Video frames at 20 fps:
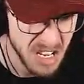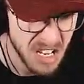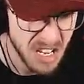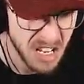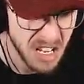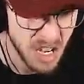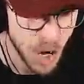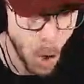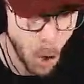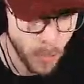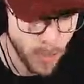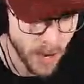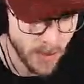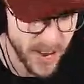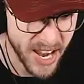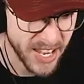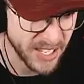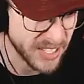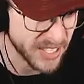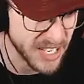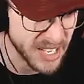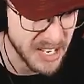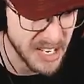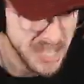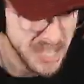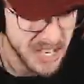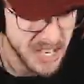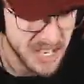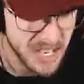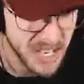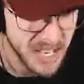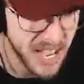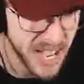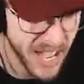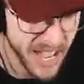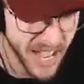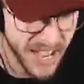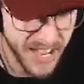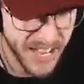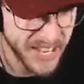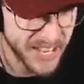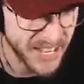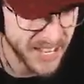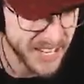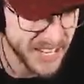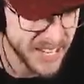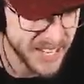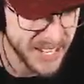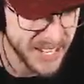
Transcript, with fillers: as people oh, there he is. the attractions. Hey. Dude,